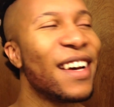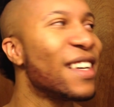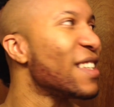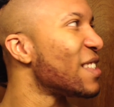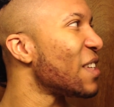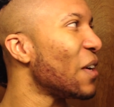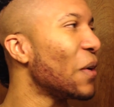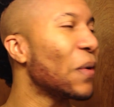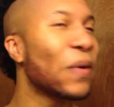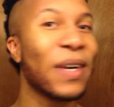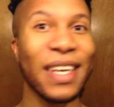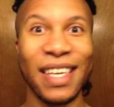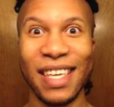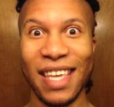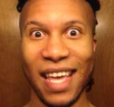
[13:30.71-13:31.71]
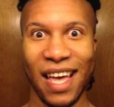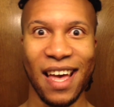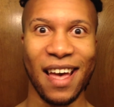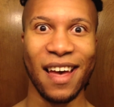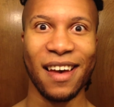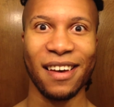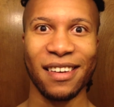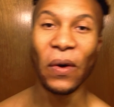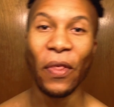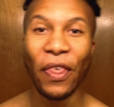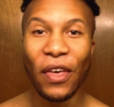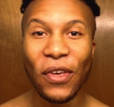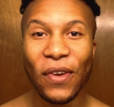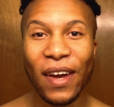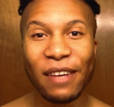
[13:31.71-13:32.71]
So yeah, well,
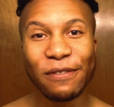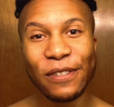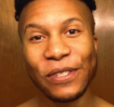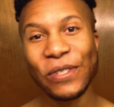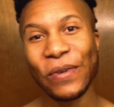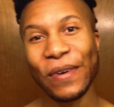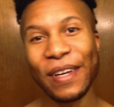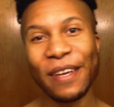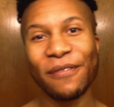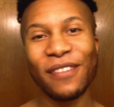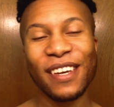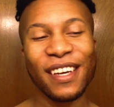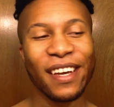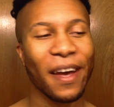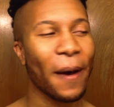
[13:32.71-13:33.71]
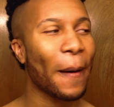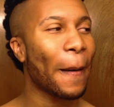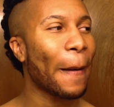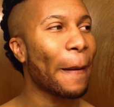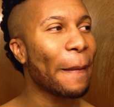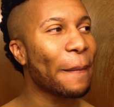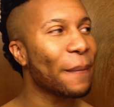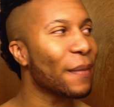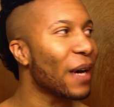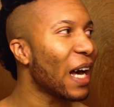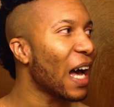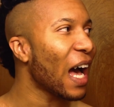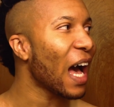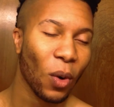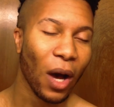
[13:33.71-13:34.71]
thank you guys for joining me.
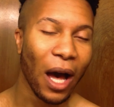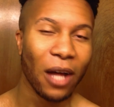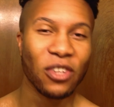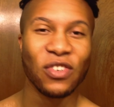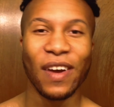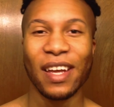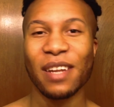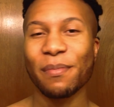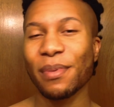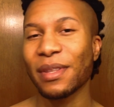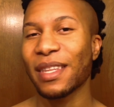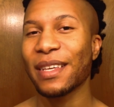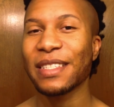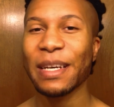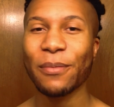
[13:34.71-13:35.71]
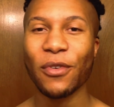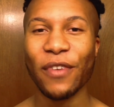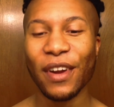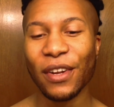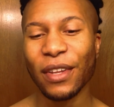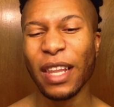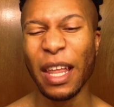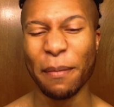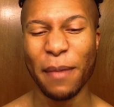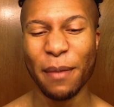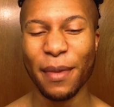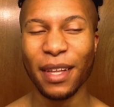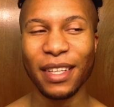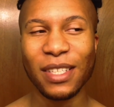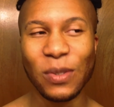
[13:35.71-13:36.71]
I'll try to put things up more regularly, like
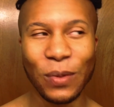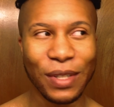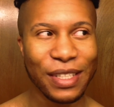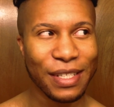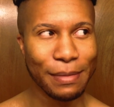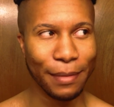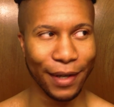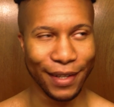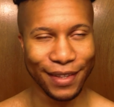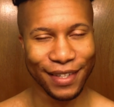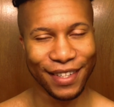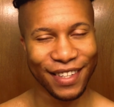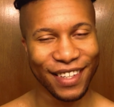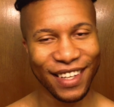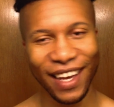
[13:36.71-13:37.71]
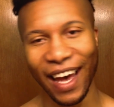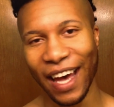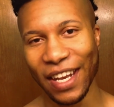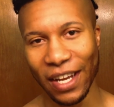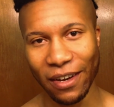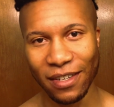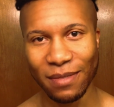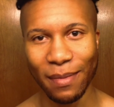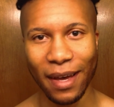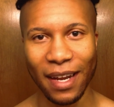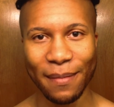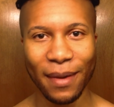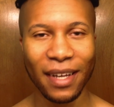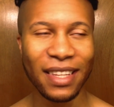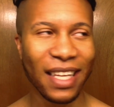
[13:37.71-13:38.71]
maybe at least once a month. I know I was bad
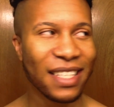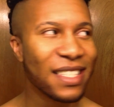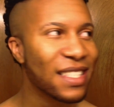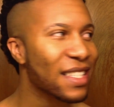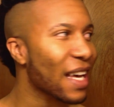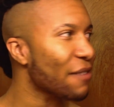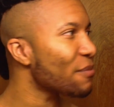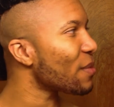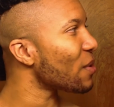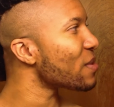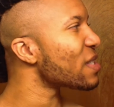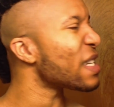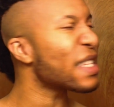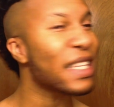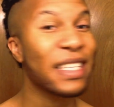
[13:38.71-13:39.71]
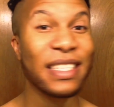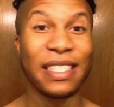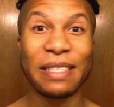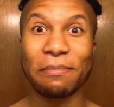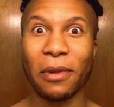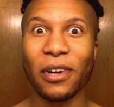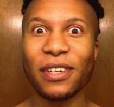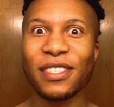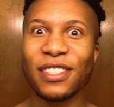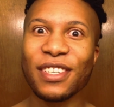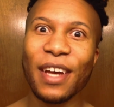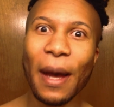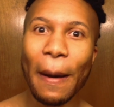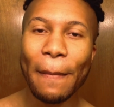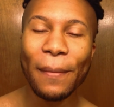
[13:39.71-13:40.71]
about that since I haven't posted anything since March.
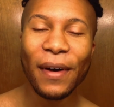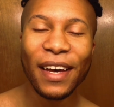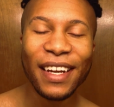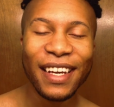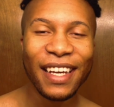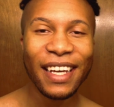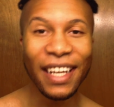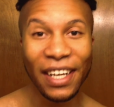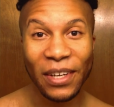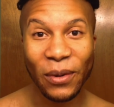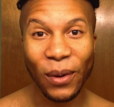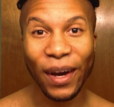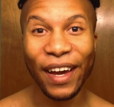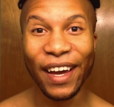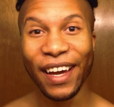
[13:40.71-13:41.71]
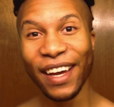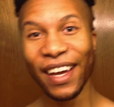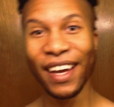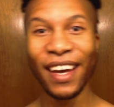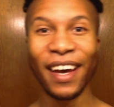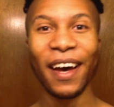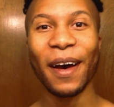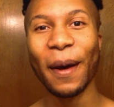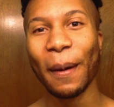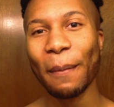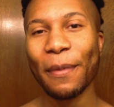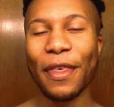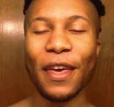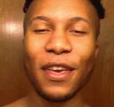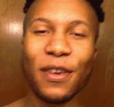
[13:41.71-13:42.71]
But anyway,
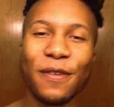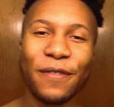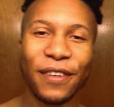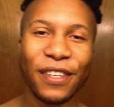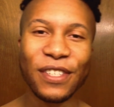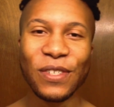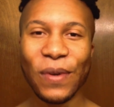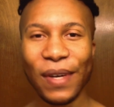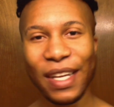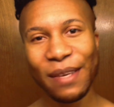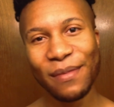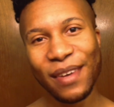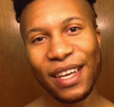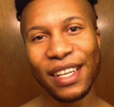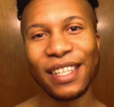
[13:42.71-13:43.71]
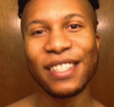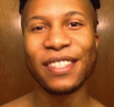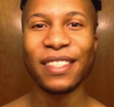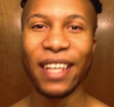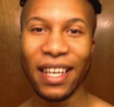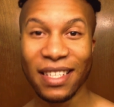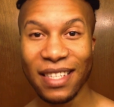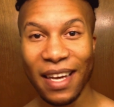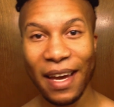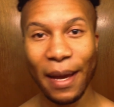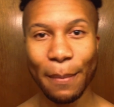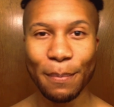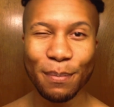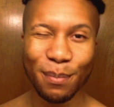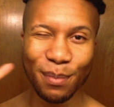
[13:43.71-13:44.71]
thank you for joining me, and until next
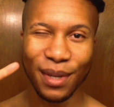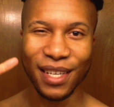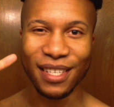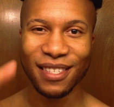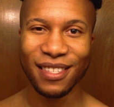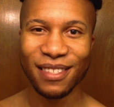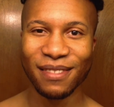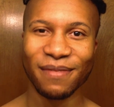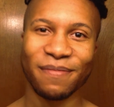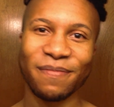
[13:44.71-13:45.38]
time, peace.